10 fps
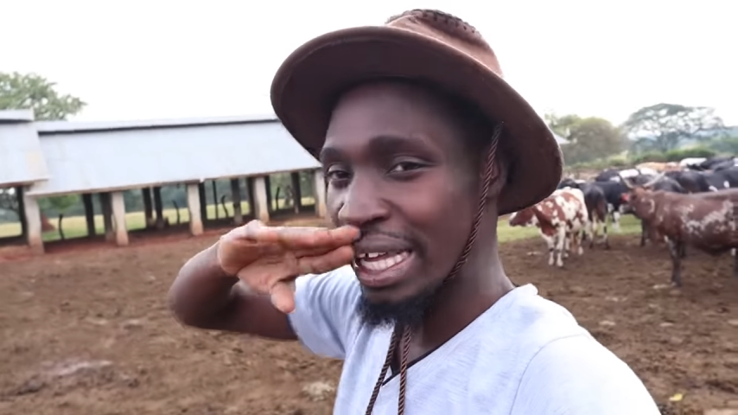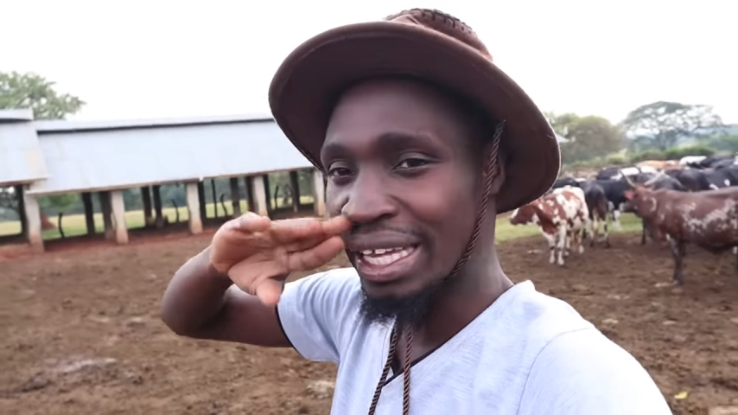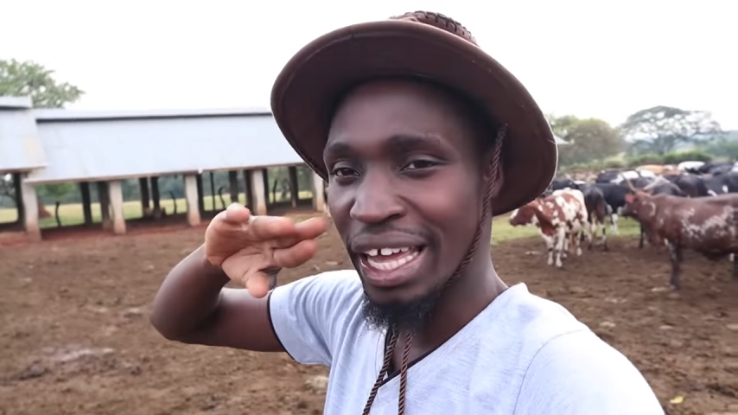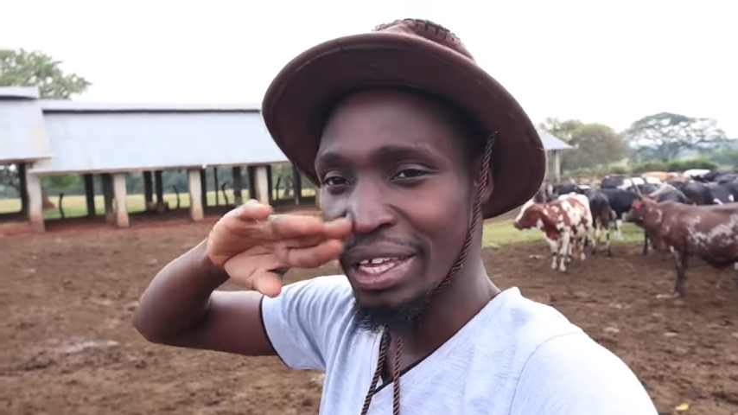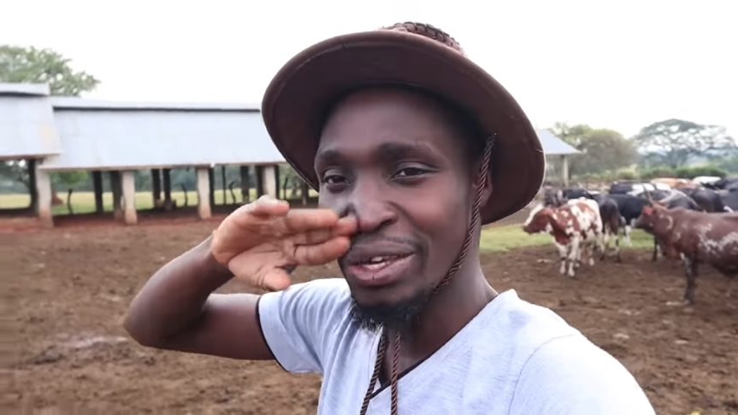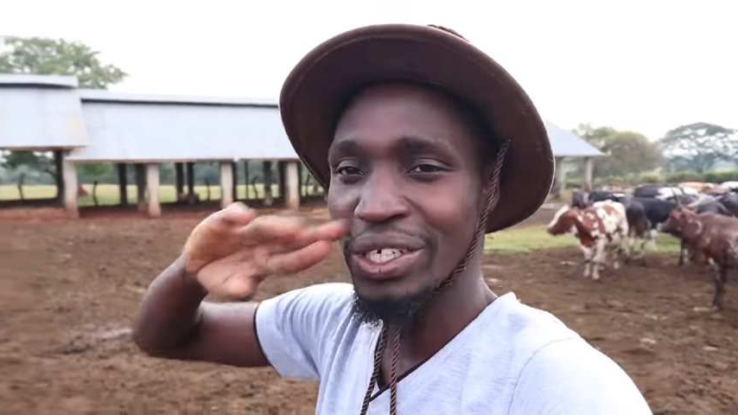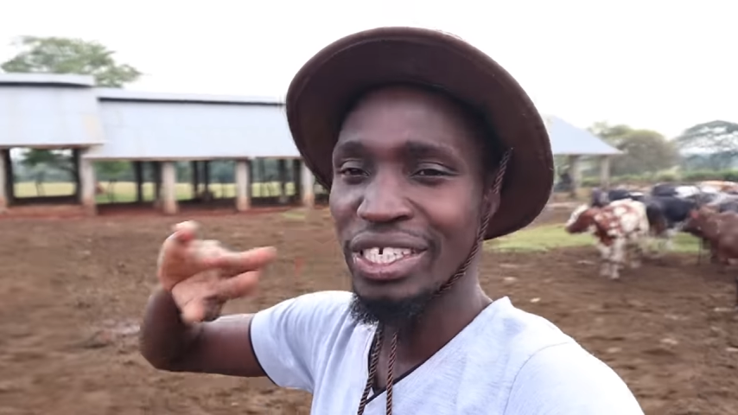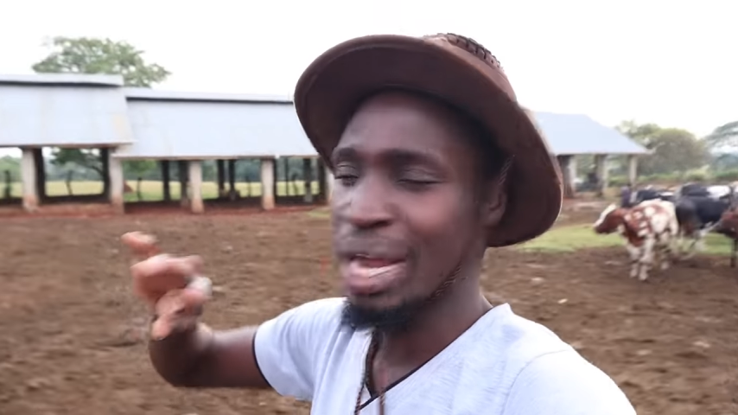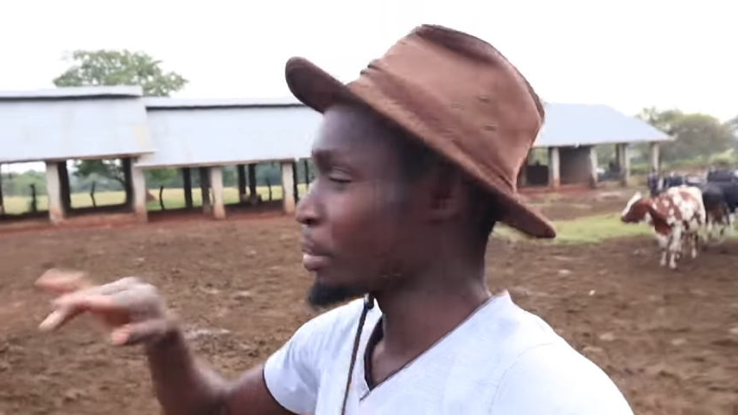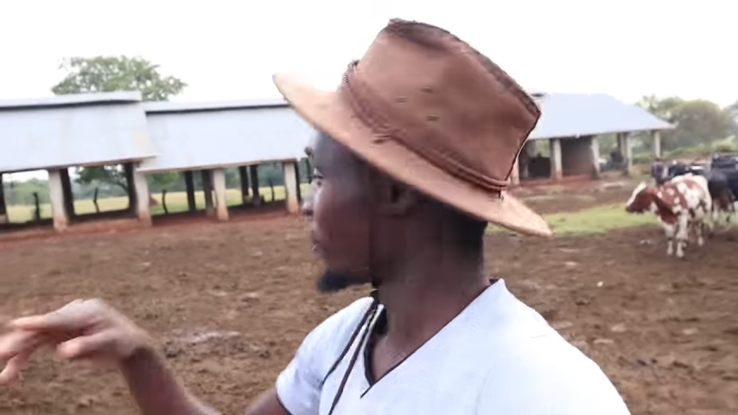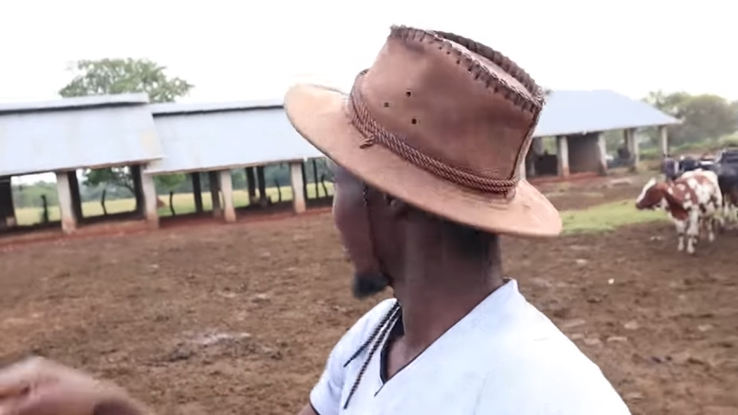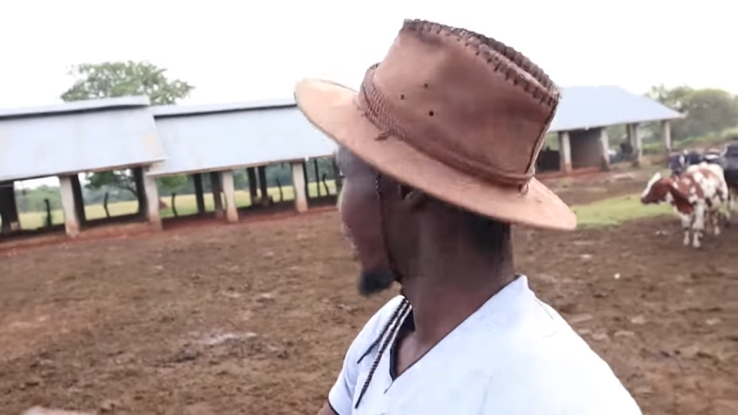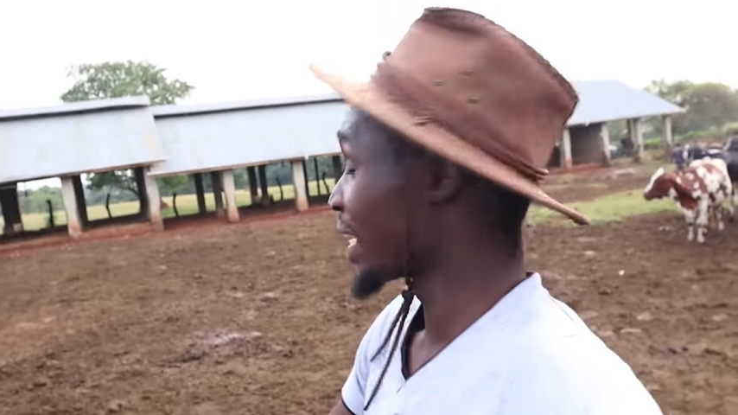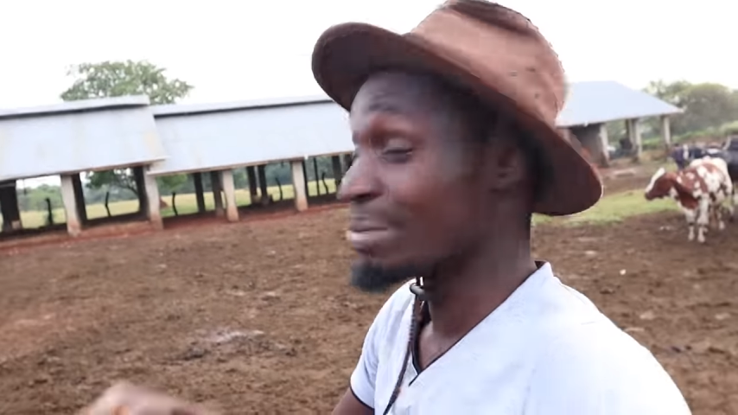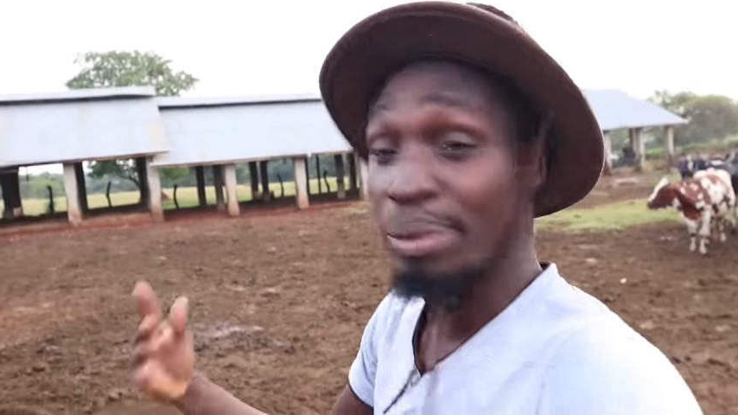big, a huge number of
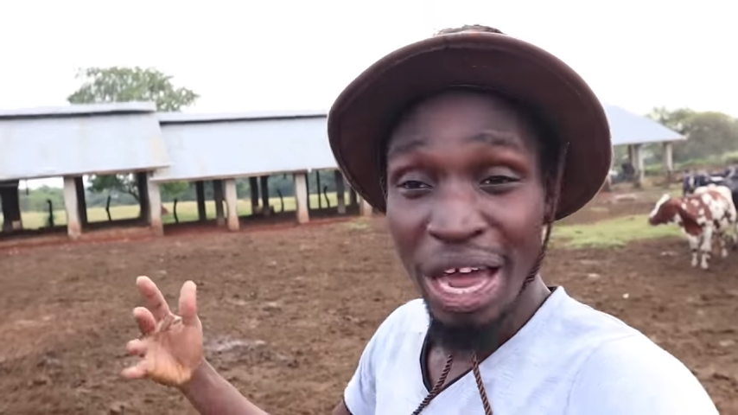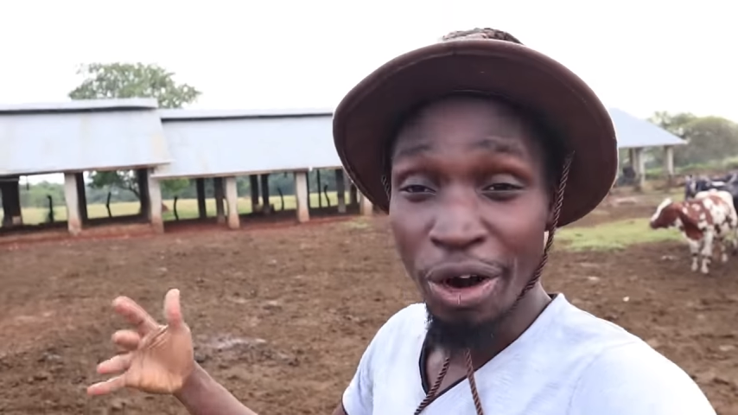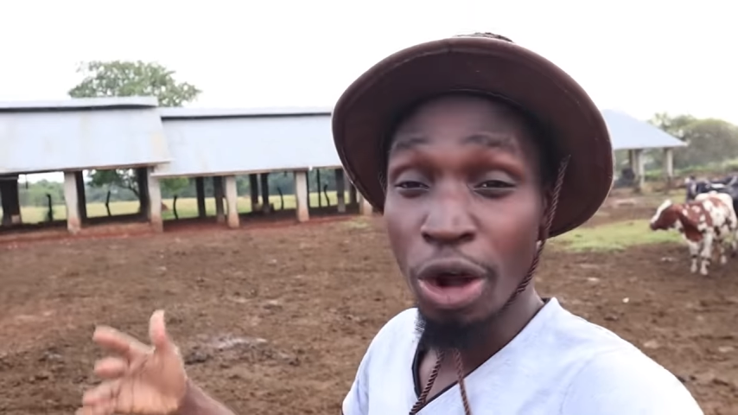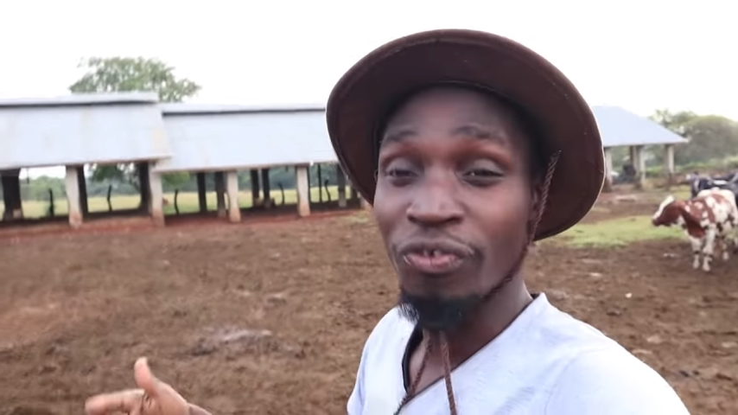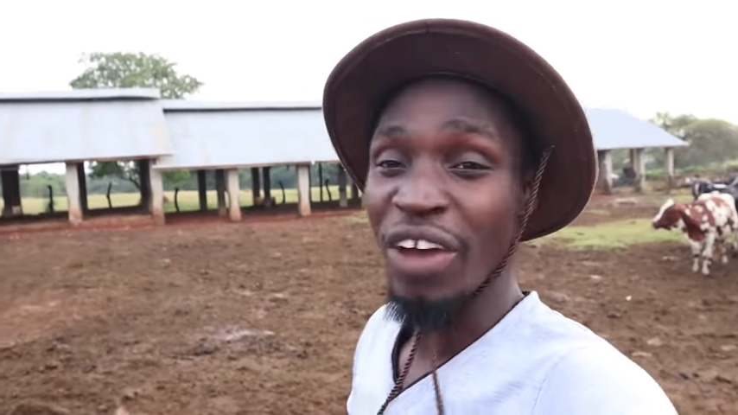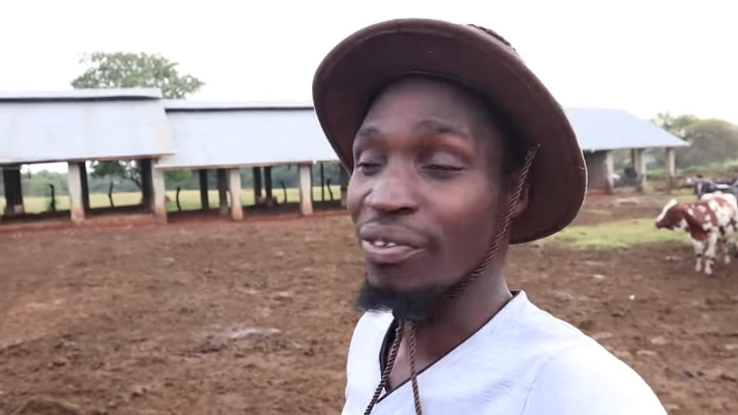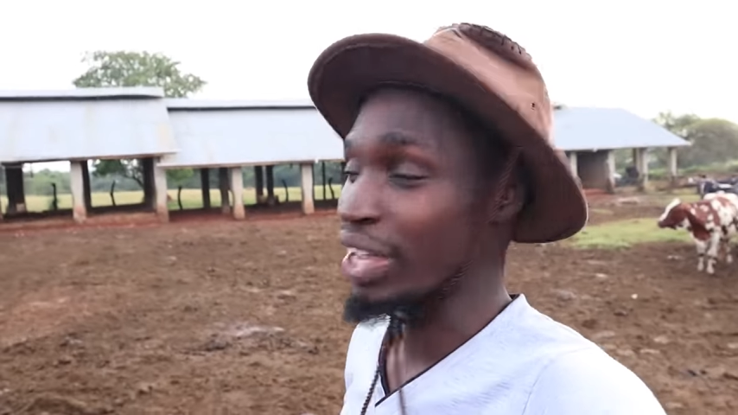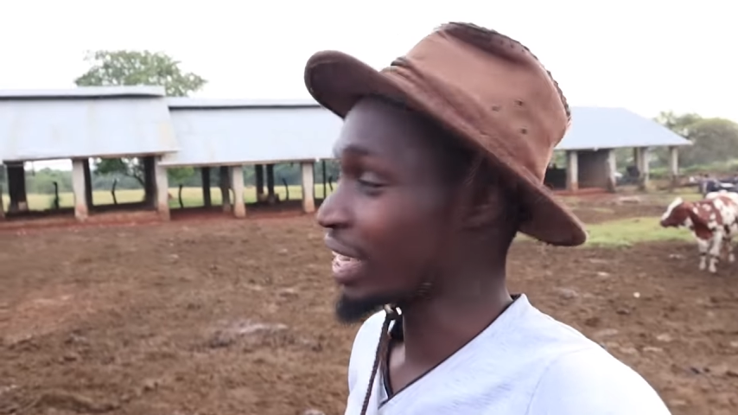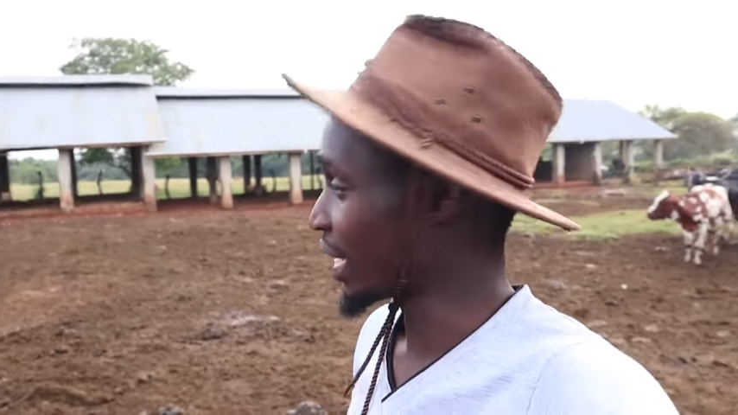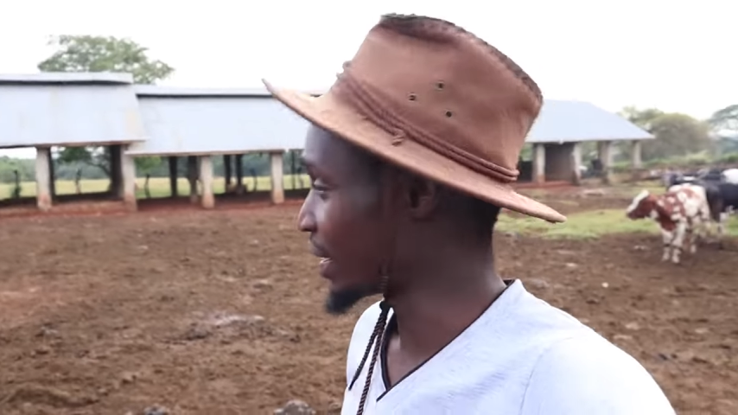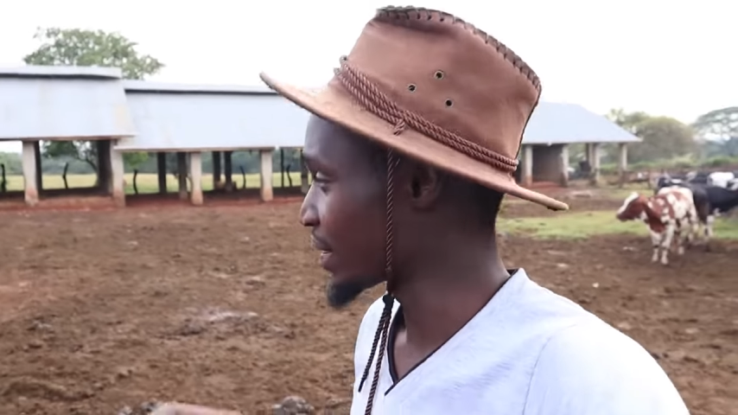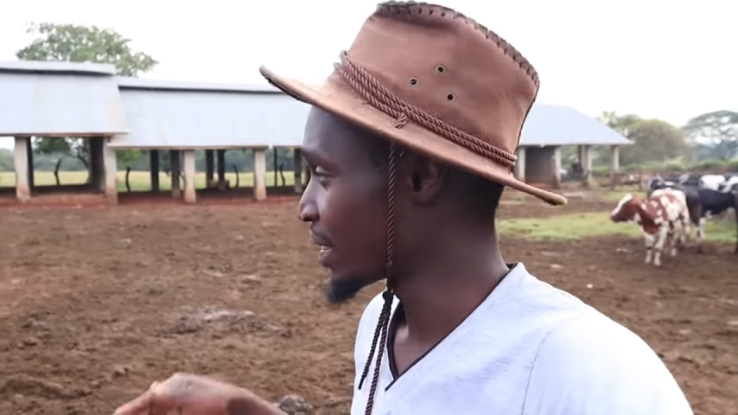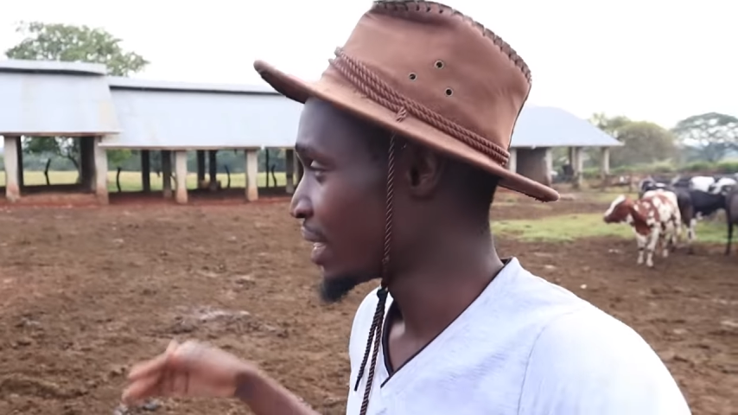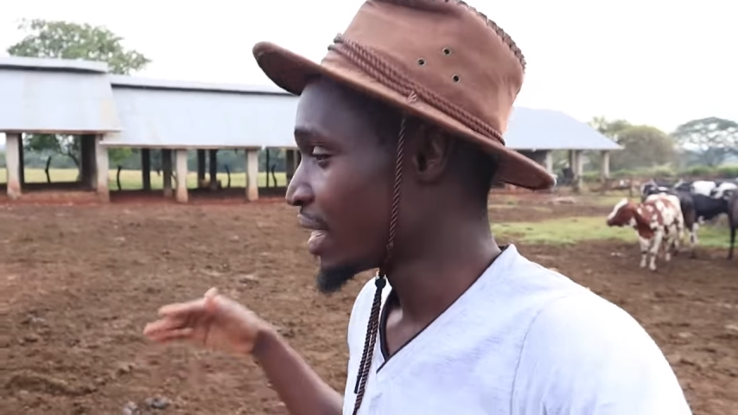acres, maybe around five acres,